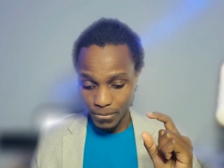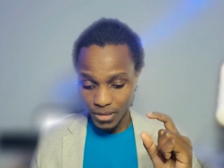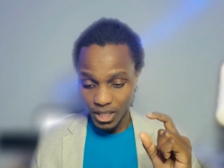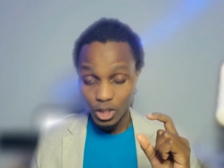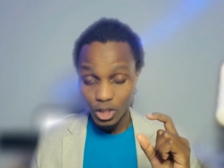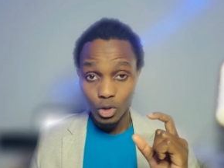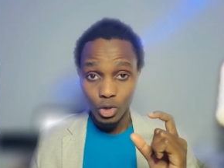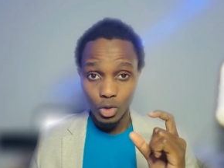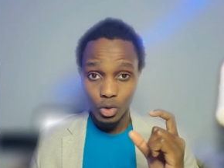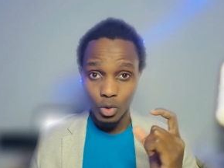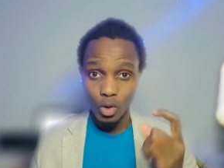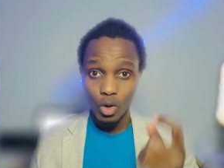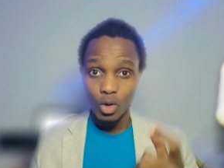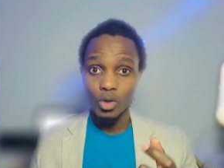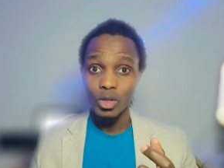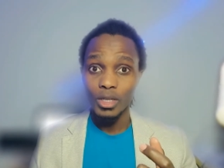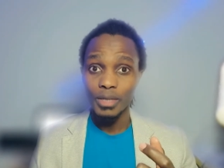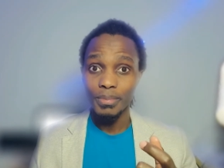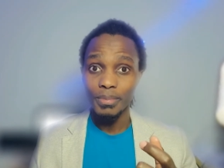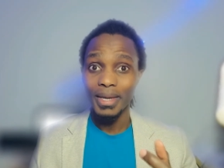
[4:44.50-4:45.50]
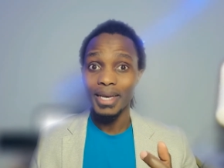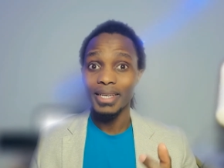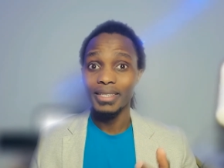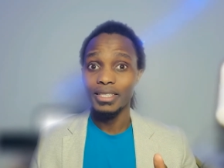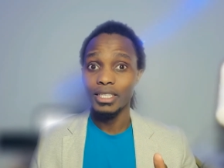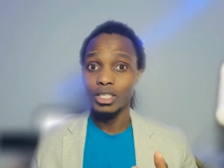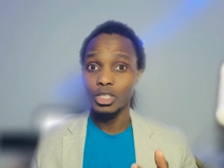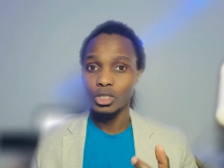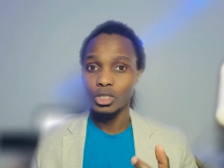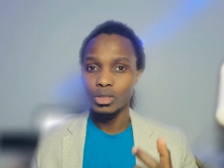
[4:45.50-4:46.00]
to only pay
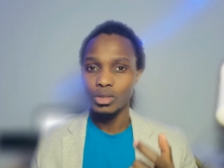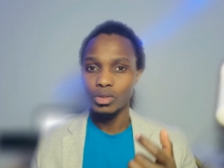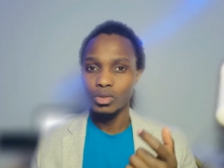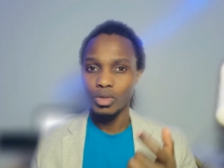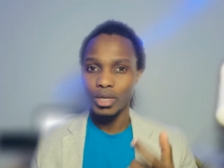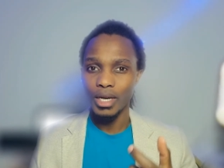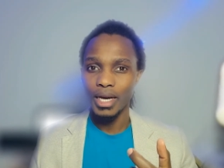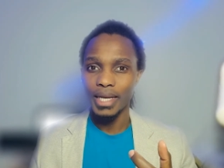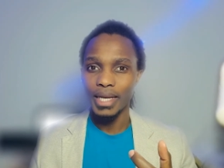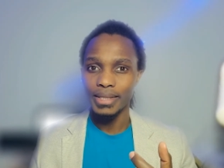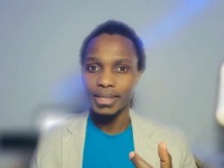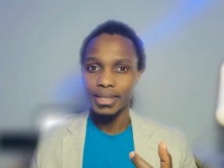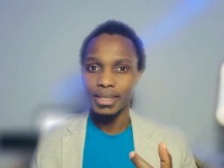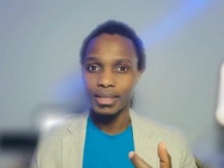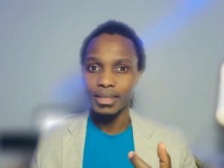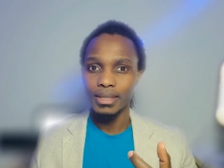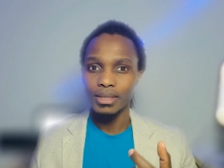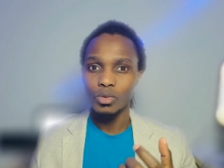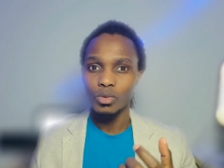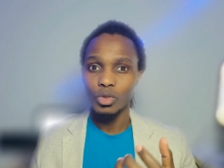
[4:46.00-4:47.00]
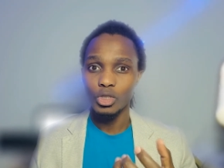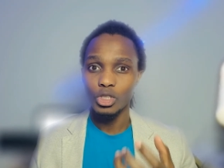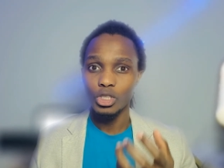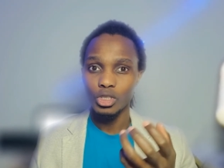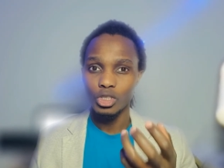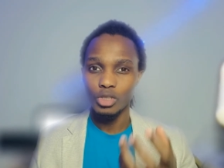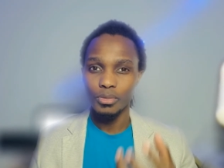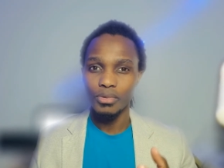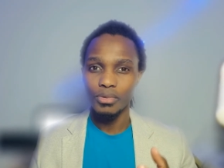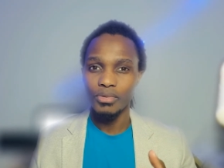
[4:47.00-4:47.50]
attention to content which is
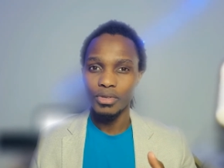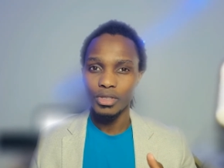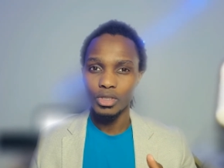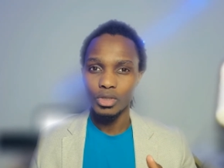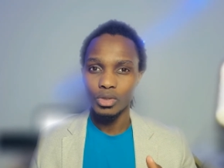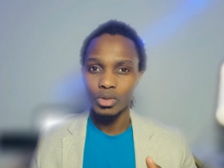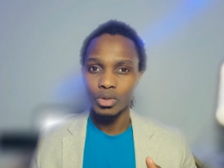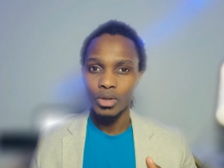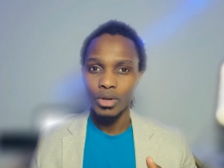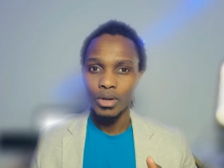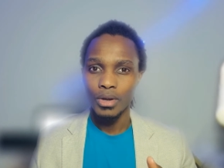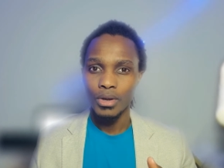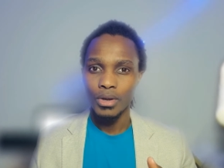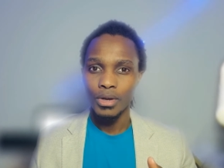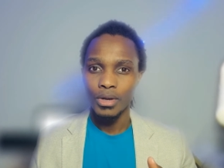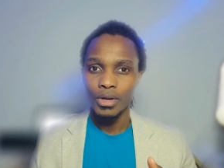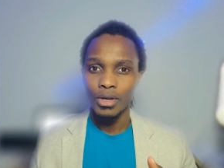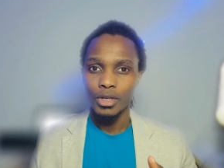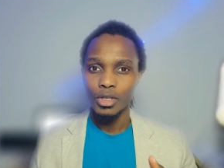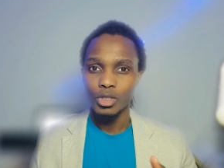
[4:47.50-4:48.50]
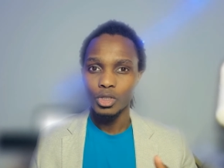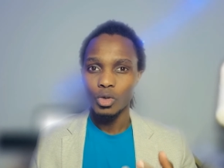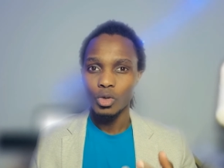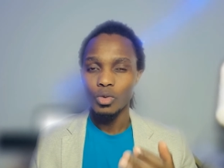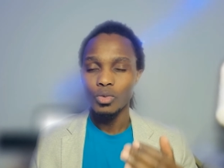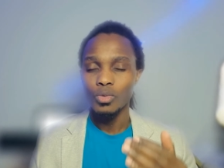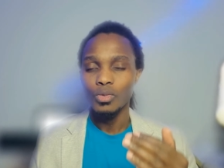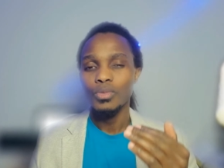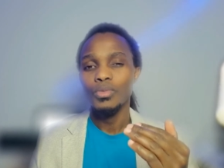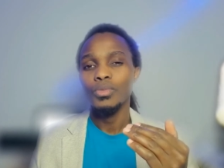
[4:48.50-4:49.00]
superficial. So
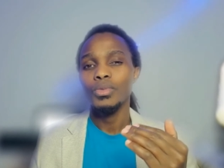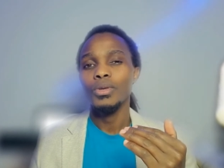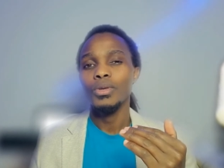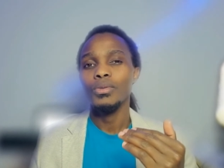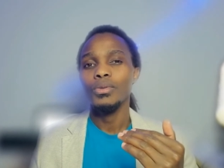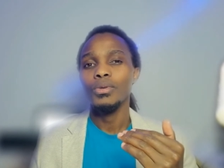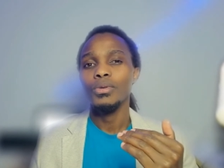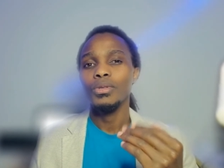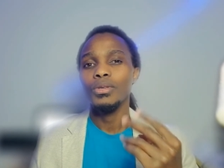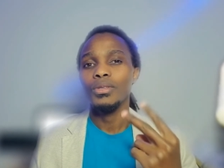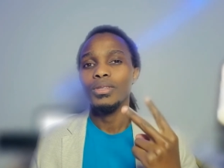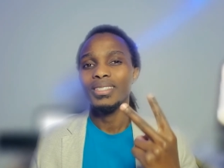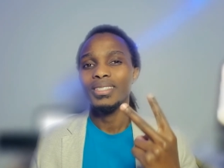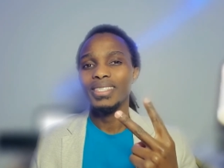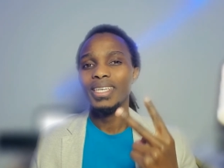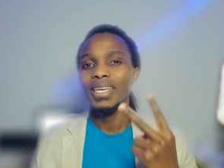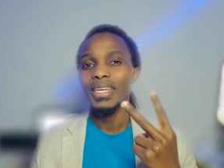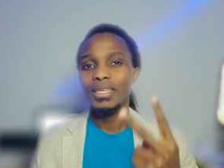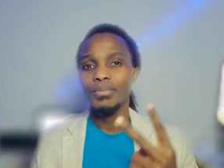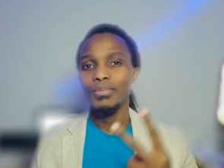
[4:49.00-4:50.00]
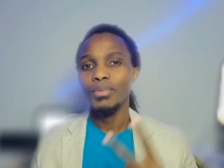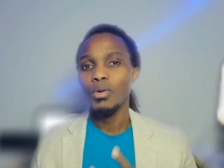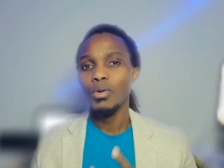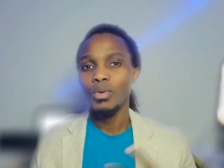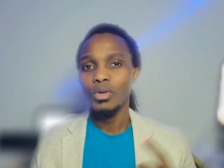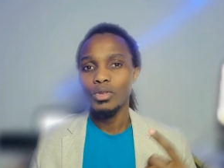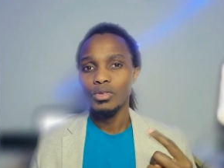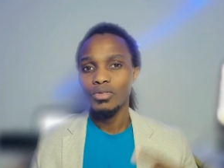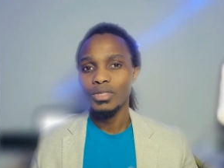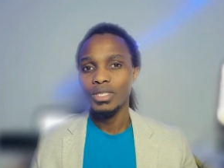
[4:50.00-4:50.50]
the second point
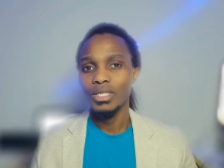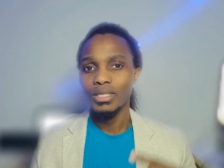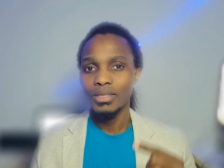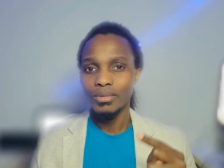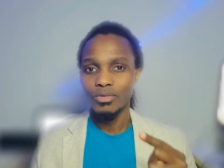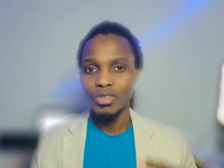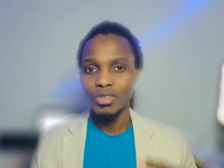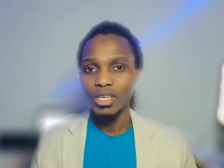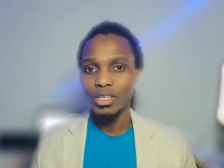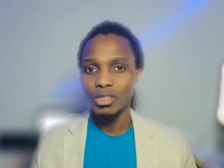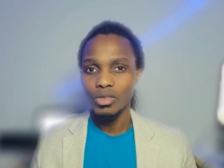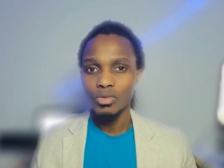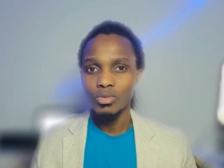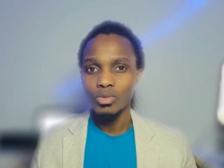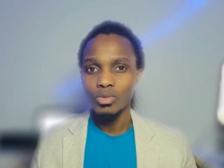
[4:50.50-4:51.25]
of this video